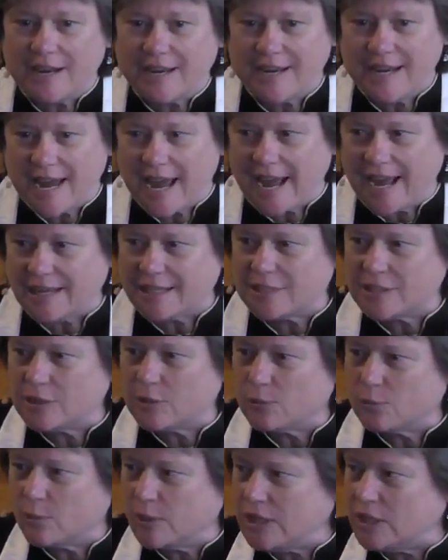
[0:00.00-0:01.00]
not
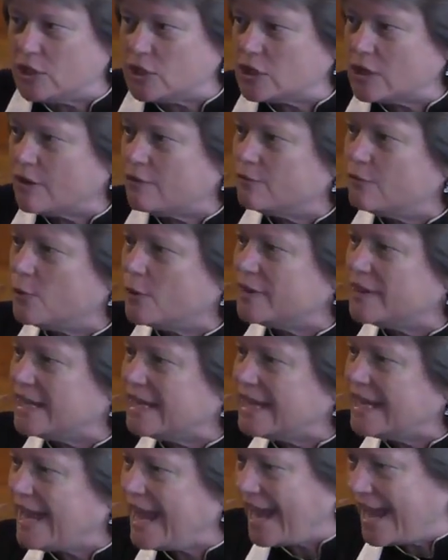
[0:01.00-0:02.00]
to reach for the
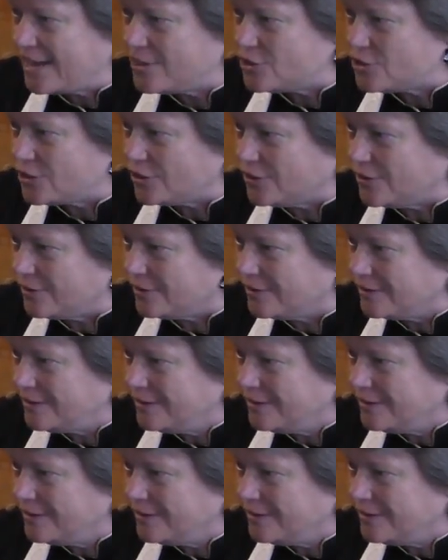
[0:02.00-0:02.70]
catcher.